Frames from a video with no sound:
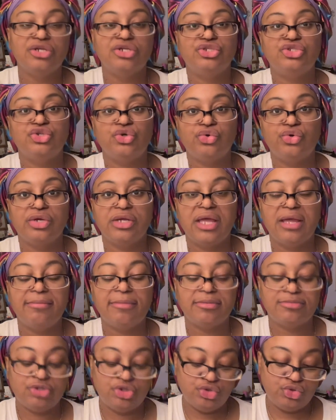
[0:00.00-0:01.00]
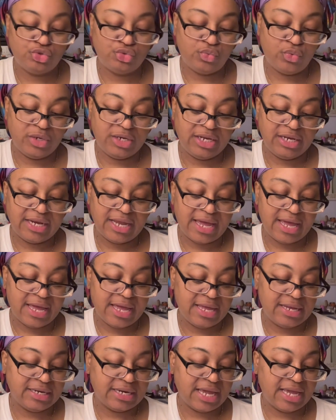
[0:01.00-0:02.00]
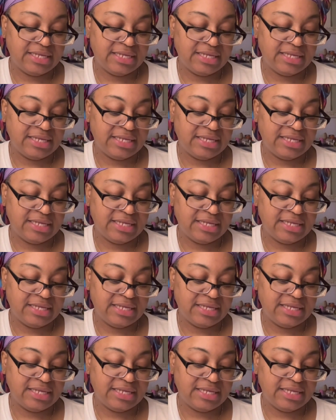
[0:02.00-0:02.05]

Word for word: The total came up to twenty-nine